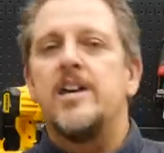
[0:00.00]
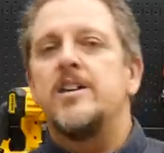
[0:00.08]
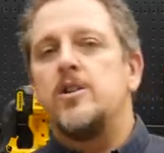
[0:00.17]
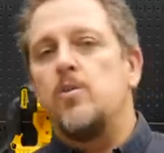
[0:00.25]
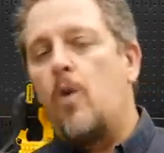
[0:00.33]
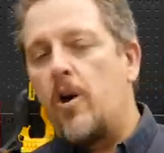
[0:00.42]

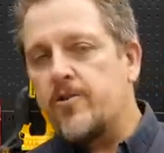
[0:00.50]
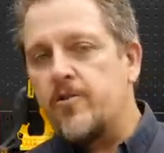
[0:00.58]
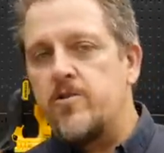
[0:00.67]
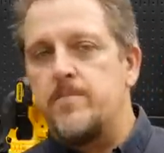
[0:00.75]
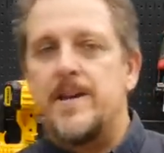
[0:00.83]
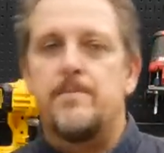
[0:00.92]
You walk through
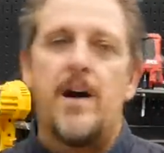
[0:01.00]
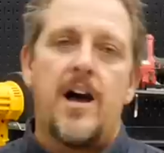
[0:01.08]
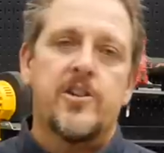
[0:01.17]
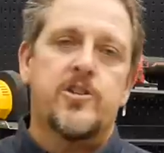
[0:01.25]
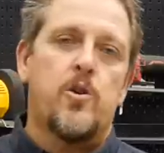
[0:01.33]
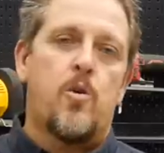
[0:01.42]
the big
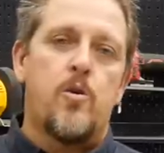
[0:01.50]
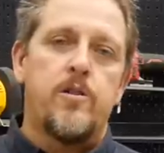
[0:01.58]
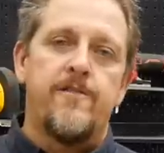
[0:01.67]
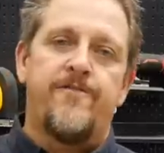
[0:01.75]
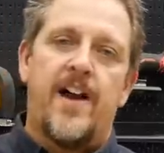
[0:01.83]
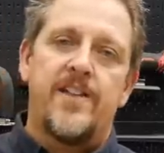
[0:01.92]
box store,
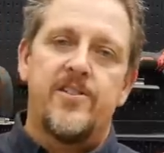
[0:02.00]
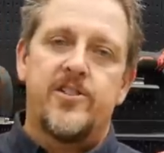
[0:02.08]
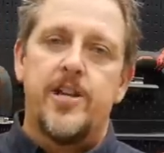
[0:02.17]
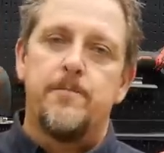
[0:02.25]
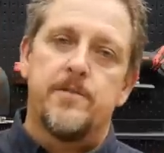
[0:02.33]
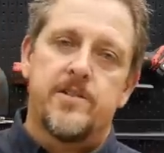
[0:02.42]
you find the
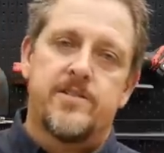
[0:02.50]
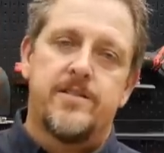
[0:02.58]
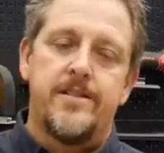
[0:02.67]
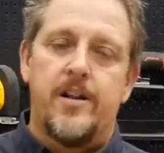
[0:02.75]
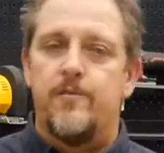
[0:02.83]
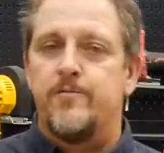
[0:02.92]
cheapest,
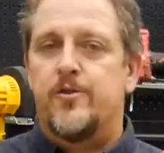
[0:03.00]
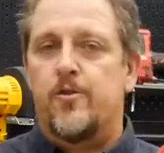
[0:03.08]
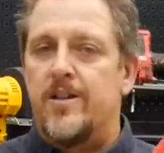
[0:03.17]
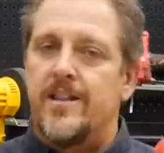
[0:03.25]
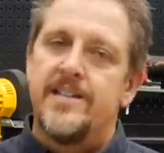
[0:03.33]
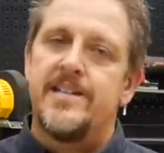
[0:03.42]
you know,
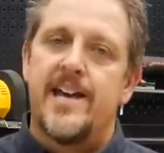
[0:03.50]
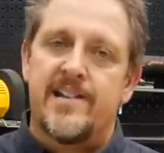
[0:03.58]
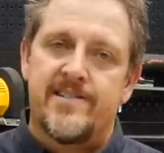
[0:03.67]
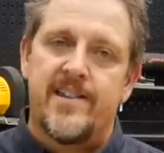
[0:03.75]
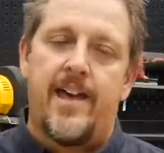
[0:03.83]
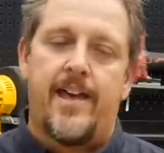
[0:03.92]
drill index
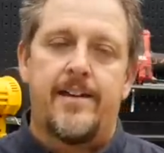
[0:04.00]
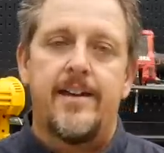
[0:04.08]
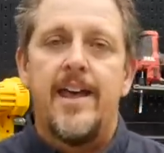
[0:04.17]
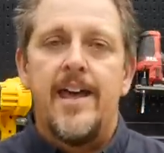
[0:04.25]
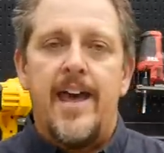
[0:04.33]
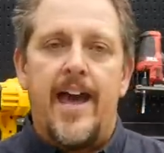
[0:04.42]
set
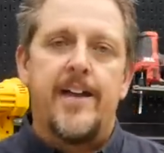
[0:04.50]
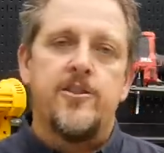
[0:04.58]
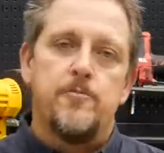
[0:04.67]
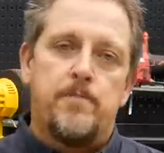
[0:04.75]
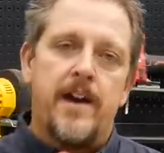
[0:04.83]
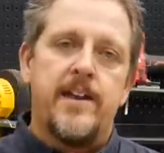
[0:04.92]
and
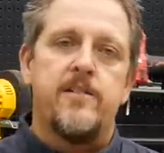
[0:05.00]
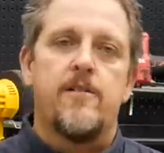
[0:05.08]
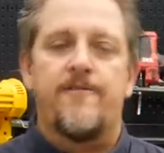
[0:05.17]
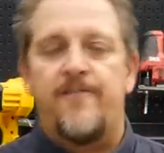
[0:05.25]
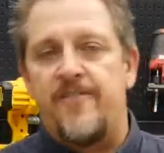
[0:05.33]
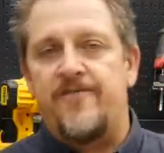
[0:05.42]
you pay your
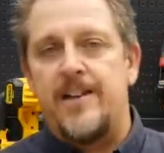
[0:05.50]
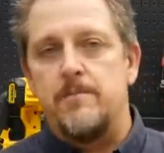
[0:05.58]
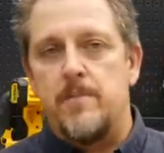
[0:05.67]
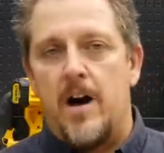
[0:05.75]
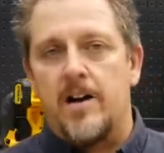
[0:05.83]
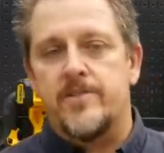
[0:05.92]
15
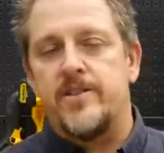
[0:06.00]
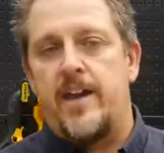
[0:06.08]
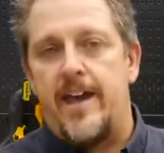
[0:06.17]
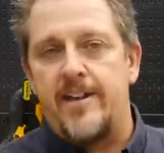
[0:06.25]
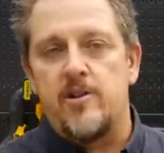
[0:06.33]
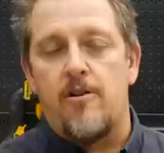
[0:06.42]
bucks
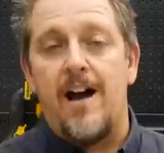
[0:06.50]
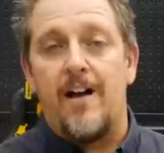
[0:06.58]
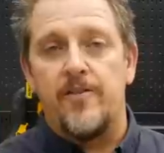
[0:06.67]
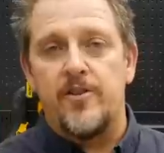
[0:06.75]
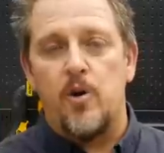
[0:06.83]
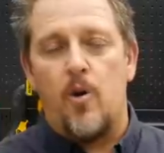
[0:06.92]
and you're out
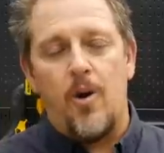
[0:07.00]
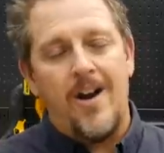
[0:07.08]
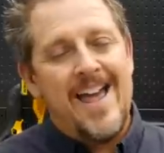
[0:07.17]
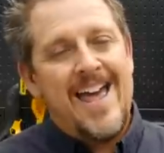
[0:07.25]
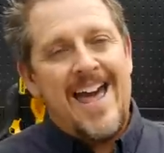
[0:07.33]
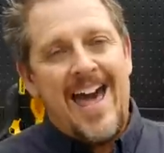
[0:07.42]
the door.
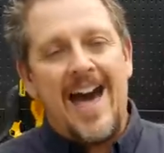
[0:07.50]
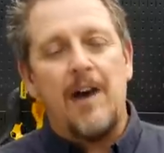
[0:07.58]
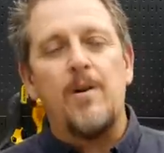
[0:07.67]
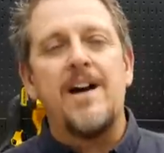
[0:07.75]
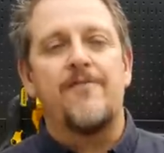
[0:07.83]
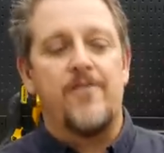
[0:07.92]

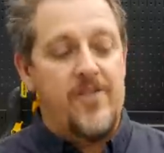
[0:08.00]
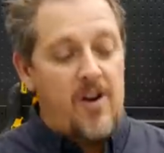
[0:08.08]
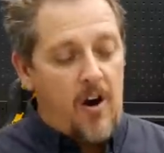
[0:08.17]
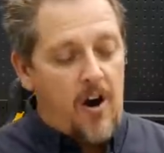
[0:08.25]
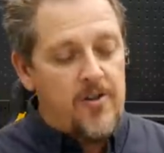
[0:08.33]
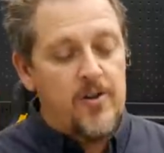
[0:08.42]
However, there
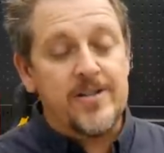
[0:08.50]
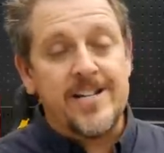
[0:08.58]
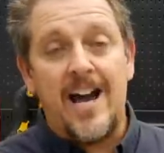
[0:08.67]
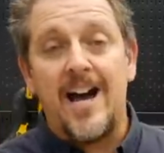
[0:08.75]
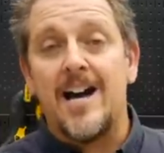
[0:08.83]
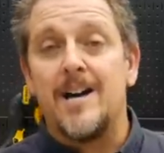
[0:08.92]
are those
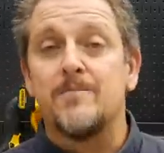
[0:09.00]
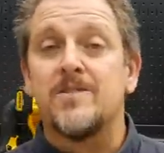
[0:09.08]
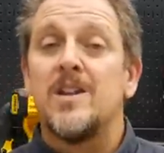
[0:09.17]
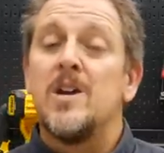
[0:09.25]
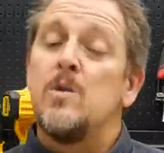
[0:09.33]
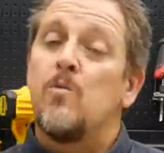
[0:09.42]
times
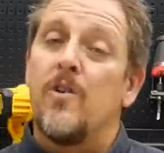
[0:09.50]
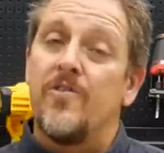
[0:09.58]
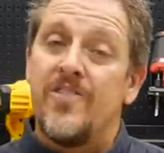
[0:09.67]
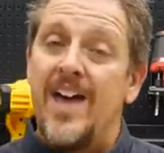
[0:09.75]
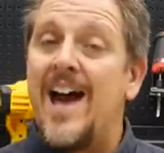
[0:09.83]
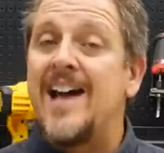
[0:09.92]
where
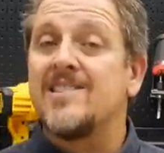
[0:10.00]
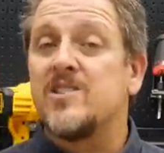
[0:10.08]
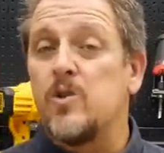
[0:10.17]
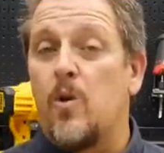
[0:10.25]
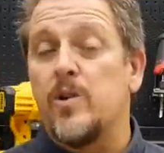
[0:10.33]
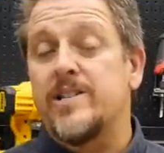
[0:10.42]
that's
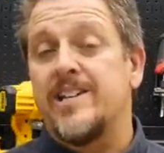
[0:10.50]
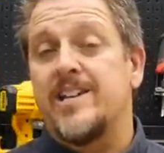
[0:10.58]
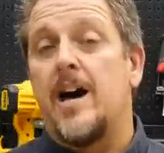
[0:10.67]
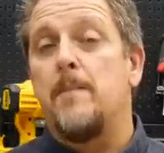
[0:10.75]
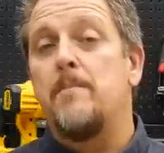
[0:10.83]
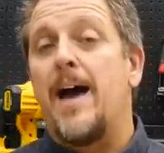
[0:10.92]
going to
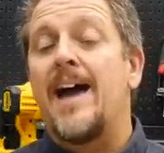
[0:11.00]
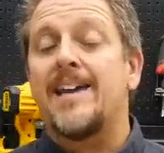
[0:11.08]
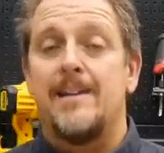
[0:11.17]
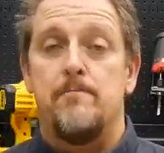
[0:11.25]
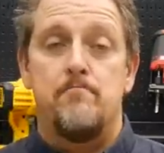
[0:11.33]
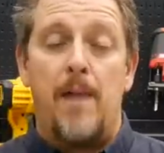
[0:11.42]
come back
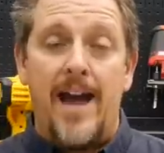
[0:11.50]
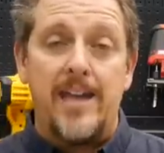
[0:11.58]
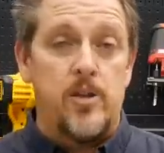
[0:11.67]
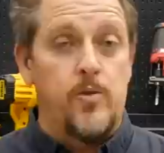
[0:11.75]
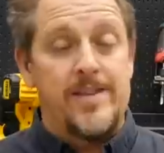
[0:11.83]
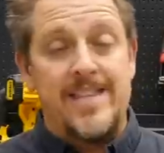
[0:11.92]
and bite
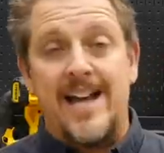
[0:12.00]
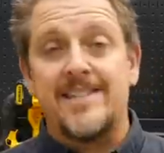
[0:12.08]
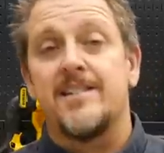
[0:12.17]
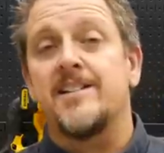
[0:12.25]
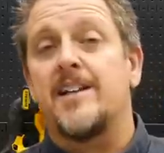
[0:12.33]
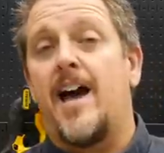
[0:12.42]
you. And that's
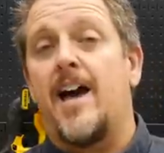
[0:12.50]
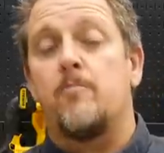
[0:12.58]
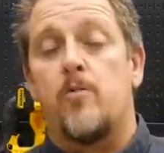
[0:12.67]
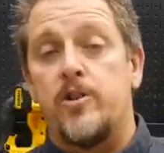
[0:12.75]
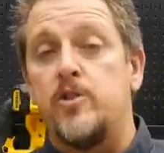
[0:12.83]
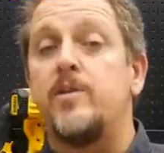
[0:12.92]
the time
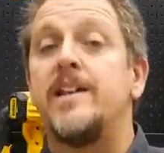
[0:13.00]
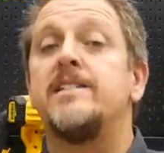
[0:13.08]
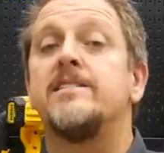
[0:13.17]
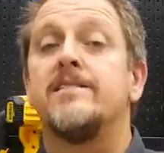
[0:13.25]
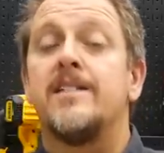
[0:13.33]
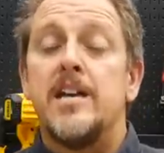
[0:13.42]
where you need
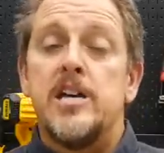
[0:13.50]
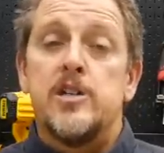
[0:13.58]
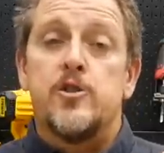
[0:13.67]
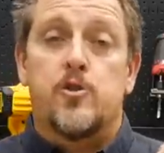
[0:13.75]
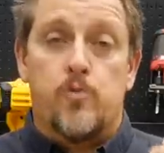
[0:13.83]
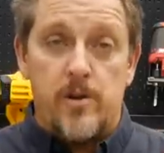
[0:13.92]
to
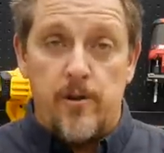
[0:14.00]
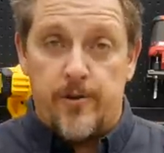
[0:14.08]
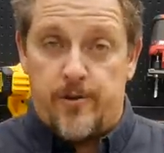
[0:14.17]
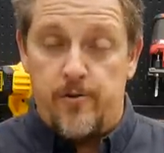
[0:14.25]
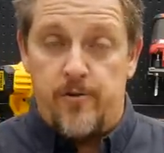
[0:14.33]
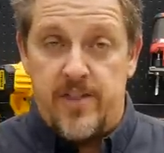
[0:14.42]
drill
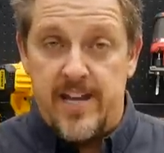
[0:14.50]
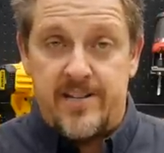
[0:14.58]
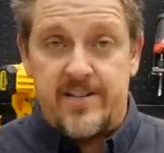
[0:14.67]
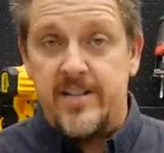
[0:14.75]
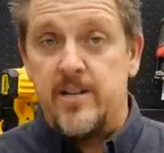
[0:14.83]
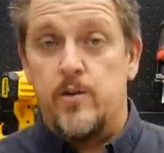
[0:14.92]
through thick
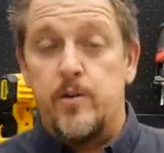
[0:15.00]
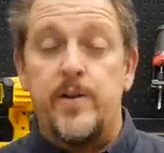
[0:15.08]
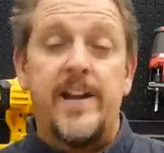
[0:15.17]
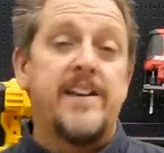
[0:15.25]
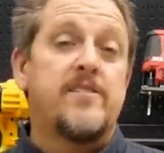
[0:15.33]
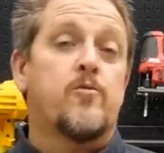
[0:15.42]
steel. You
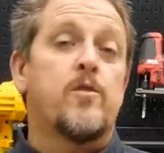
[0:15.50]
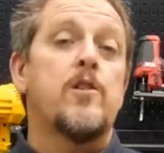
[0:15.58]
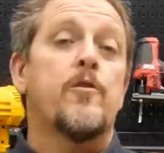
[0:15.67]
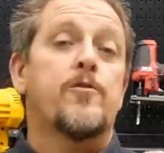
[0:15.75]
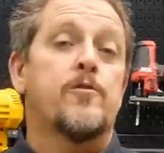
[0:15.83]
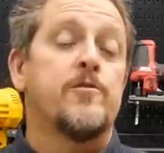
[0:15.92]
need to drill
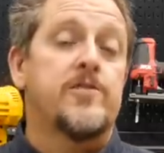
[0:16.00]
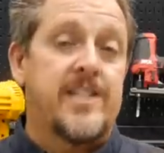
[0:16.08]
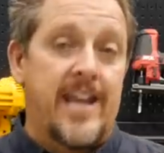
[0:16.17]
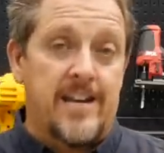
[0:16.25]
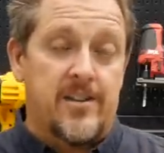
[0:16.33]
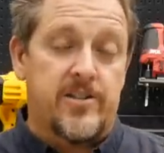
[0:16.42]
through
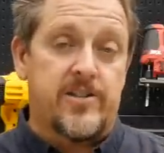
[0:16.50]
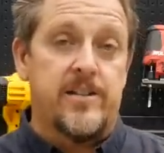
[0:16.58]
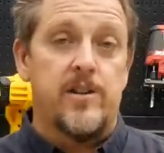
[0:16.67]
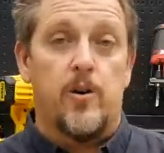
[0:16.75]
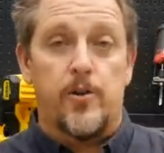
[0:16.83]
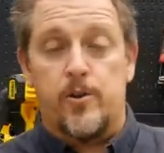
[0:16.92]
stainless
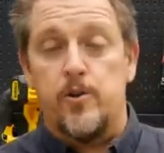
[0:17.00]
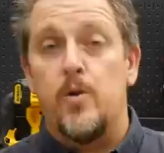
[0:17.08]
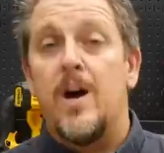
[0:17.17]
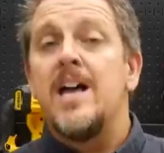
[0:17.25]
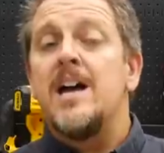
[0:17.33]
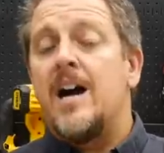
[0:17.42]
steel,
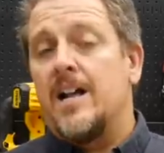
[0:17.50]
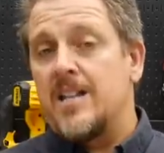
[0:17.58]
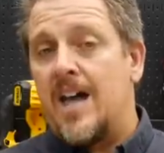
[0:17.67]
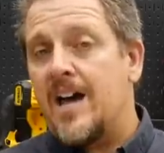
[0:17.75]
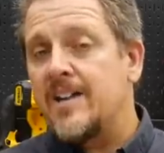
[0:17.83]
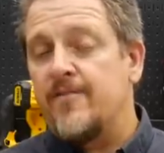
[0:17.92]
through a
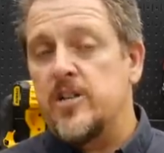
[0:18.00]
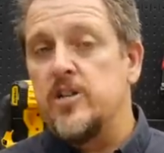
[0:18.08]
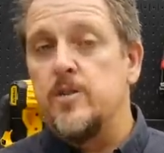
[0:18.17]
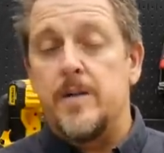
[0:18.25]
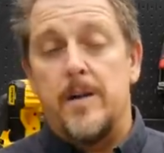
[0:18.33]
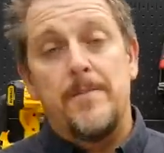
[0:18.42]
lot of
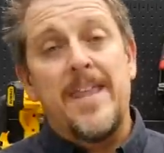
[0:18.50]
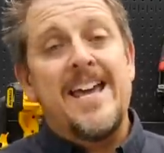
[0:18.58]
aluminum.